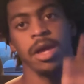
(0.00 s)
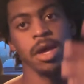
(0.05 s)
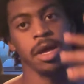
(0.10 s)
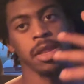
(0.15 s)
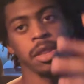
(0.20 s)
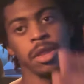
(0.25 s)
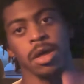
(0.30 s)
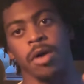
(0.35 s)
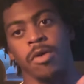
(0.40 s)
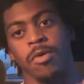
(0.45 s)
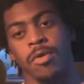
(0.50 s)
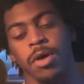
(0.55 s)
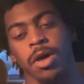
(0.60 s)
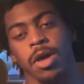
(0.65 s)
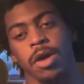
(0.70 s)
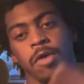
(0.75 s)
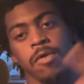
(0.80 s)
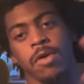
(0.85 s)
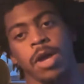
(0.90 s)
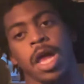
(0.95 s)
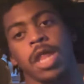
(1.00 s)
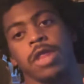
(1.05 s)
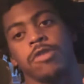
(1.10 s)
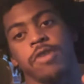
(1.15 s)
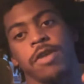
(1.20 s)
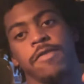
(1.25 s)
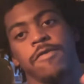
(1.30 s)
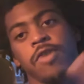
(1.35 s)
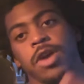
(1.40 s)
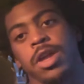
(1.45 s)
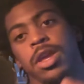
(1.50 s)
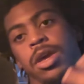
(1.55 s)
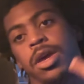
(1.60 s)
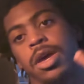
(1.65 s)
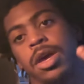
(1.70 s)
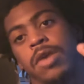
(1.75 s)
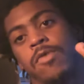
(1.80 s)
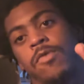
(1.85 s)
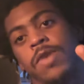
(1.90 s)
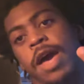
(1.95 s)
So we got strength
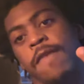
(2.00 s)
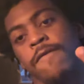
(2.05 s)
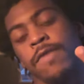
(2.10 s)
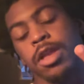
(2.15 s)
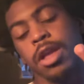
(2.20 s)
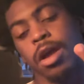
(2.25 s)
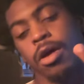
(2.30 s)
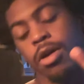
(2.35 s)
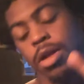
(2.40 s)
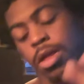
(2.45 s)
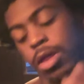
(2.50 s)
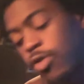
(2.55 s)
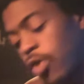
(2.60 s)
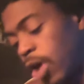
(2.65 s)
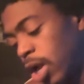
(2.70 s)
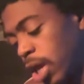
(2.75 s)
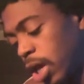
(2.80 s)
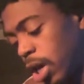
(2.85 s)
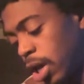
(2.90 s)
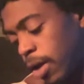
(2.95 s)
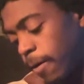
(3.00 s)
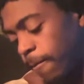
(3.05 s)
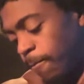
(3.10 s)
training, we have endurance training.